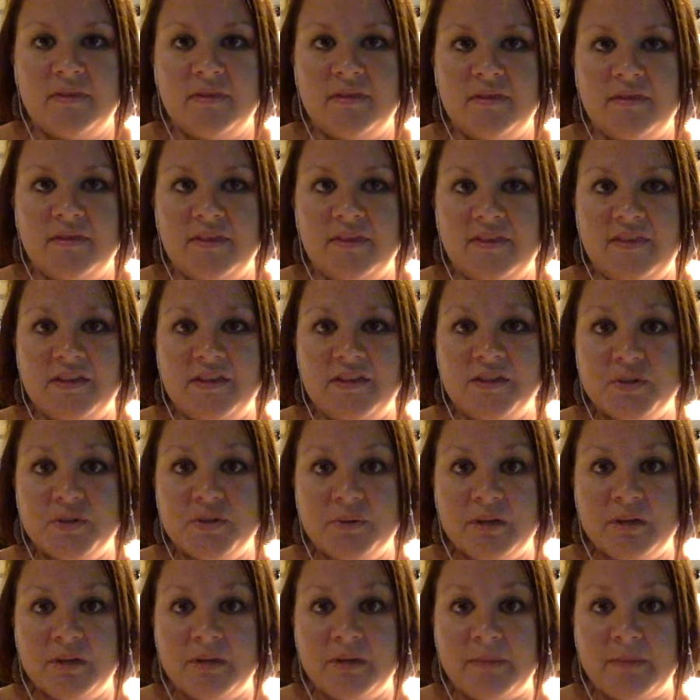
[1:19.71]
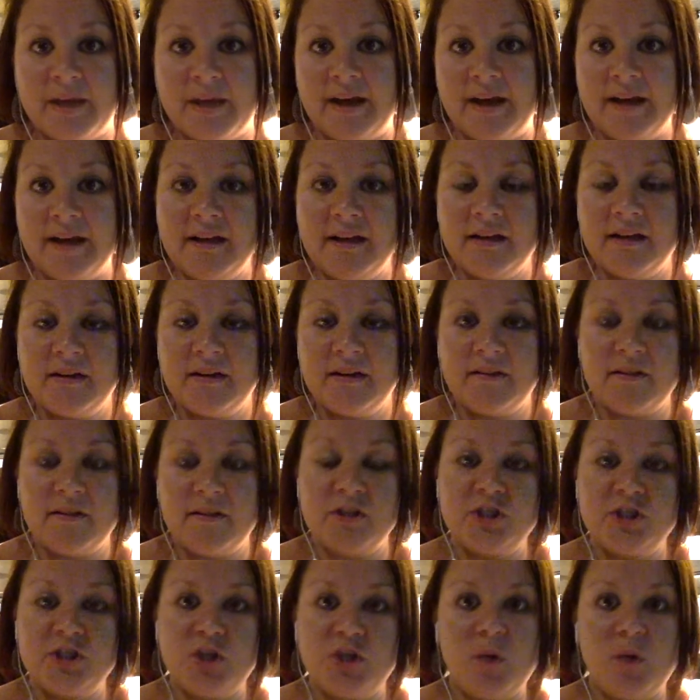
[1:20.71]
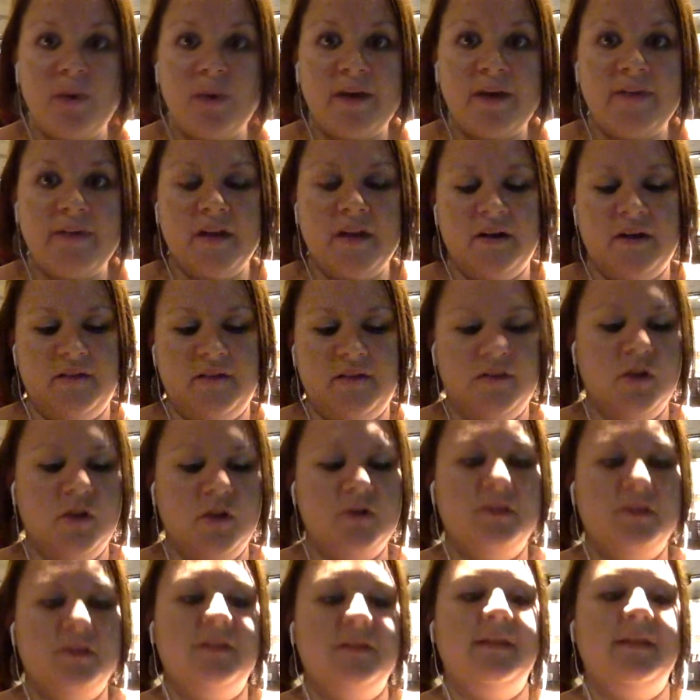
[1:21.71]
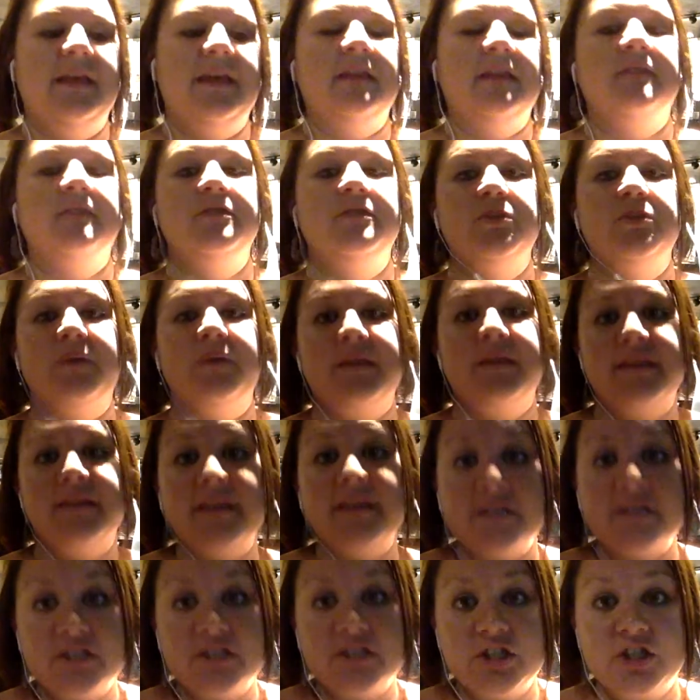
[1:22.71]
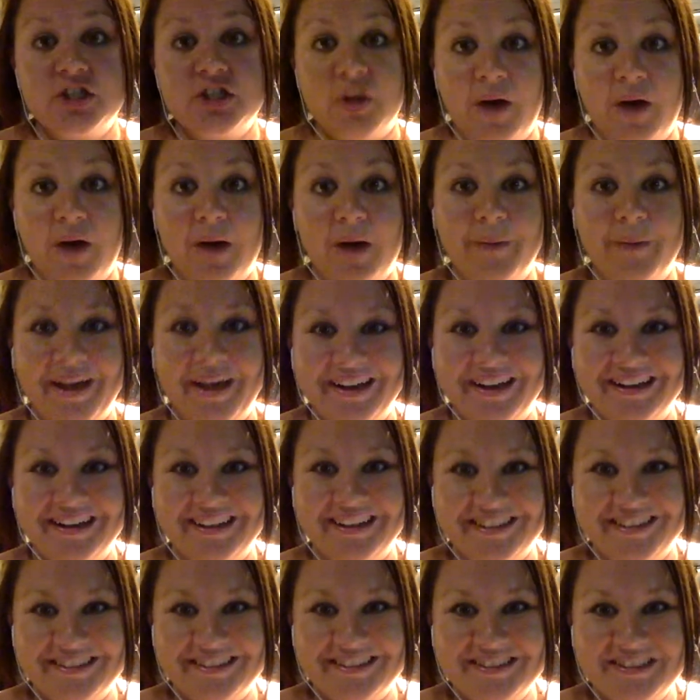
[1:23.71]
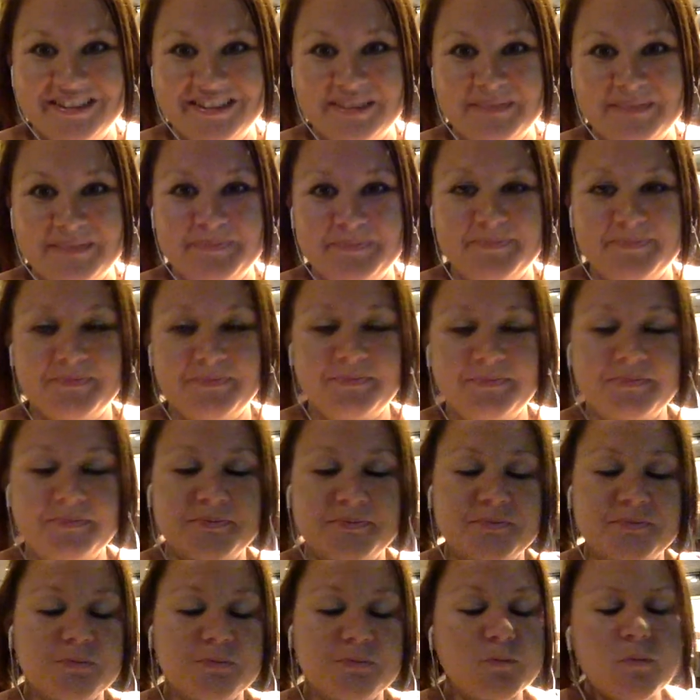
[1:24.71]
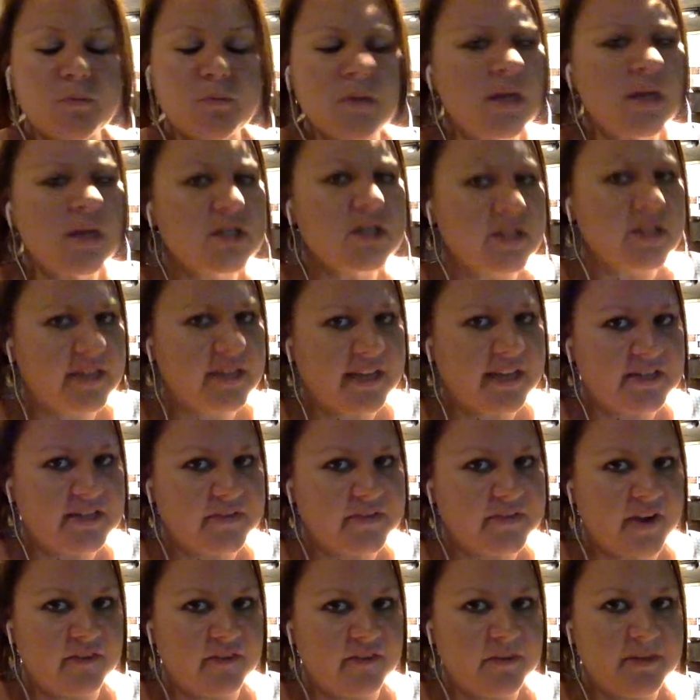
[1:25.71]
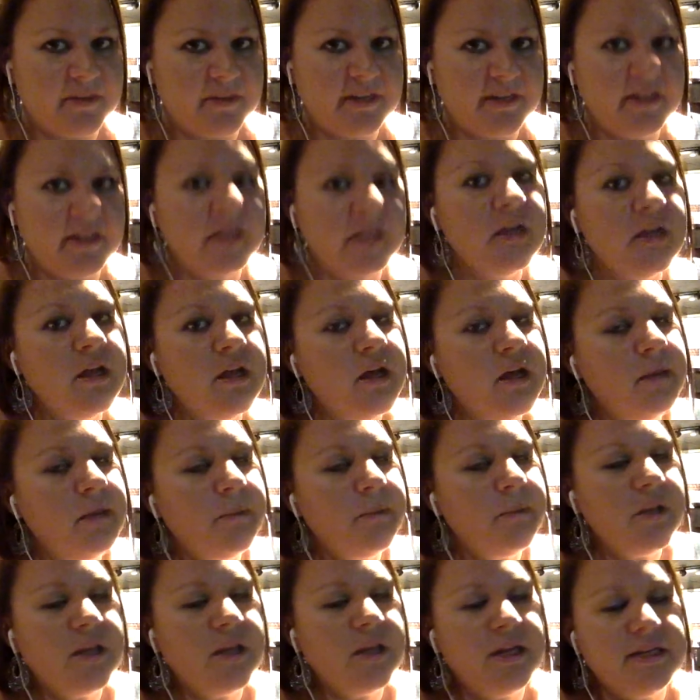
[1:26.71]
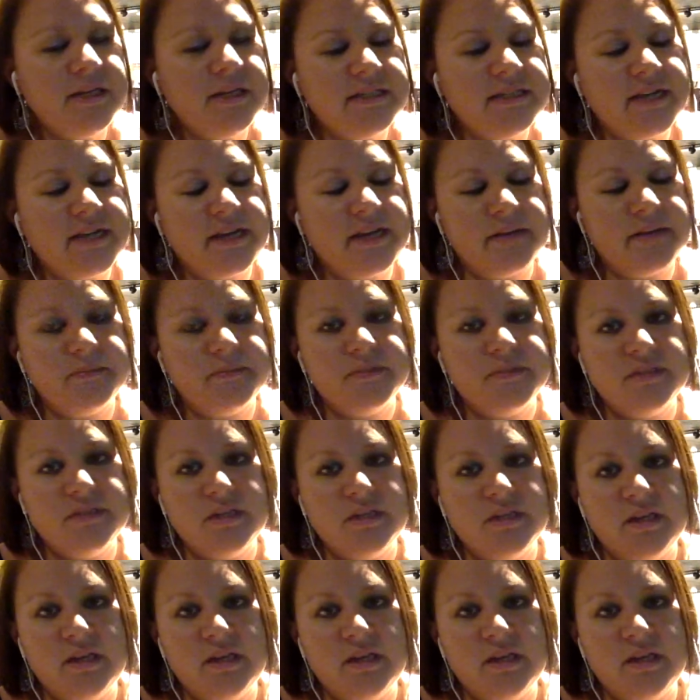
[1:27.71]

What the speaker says: that things are really bad. They're so bad that I'd even go to the length of doing this to show how bad it is. Because for everybody, a lot of times